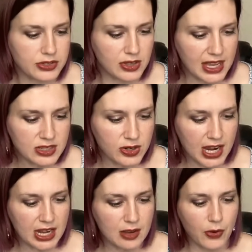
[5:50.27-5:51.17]
So that's
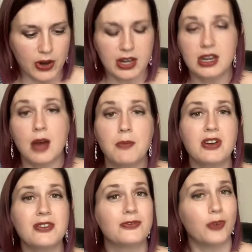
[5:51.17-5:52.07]
creating board.
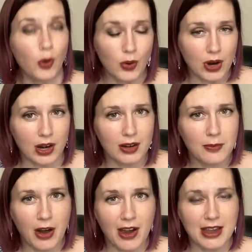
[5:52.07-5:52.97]
Number 4,
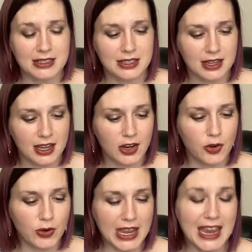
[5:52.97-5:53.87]
all right,
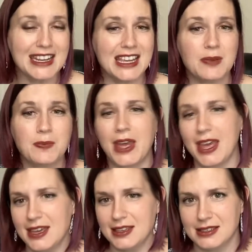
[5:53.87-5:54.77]
creating
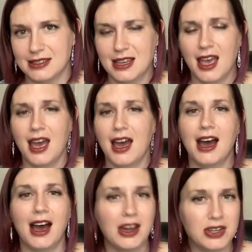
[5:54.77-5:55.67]
pins.
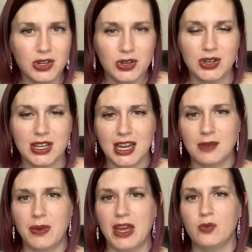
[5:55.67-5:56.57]
How do you
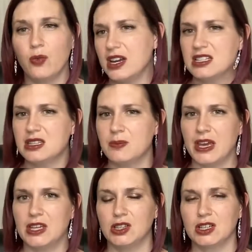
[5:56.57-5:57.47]
create a pin? What does the
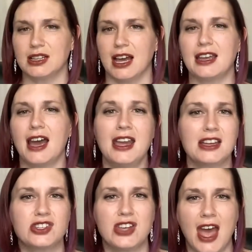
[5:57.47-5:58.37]
pin look like? I
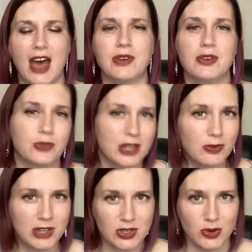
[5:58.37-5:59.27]
actually have a free
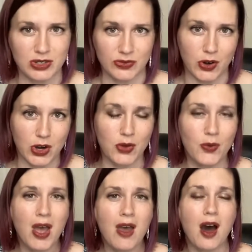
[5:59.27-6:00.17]
resource for
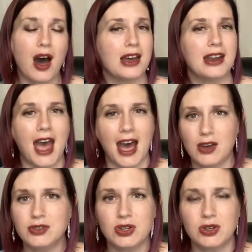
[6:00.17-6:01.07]
you on
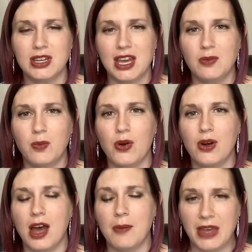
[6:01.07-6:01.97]
how to create
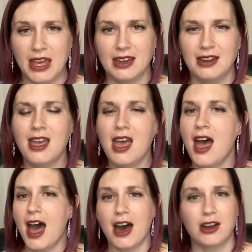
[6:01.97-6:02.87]
a pin,
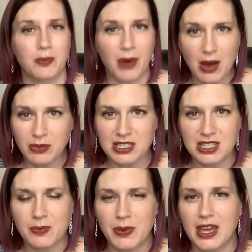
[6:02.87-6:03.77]
how to
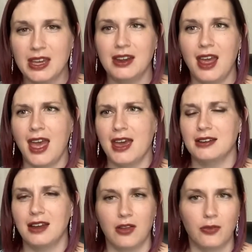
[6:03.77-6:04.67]
publish the pin,
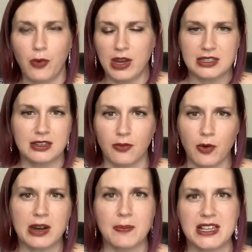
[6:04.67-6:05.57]
and what
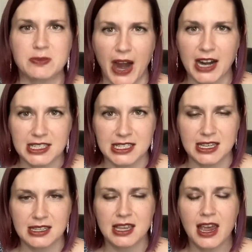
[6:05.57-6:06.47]
are best
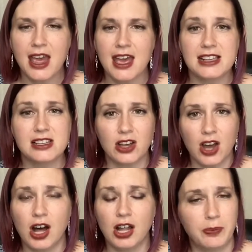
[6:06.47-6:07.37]
practices. It's
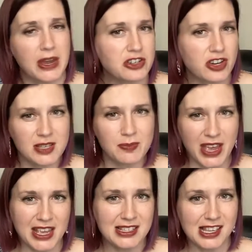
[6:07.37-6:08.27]
called Pinterest
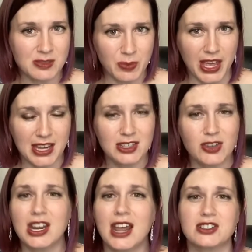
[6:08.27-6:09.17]
Pins Explained.
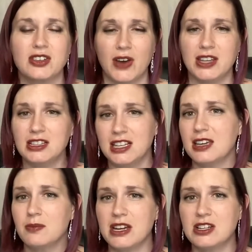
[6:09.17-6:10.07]
You can actually find the
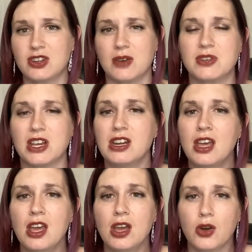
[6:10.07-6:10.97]
link in my description.
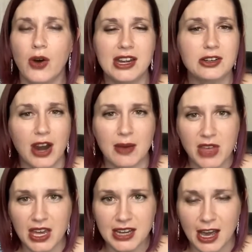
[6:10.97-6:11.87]
Go ahead and
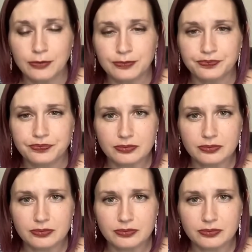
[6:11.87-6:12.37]
grab that now.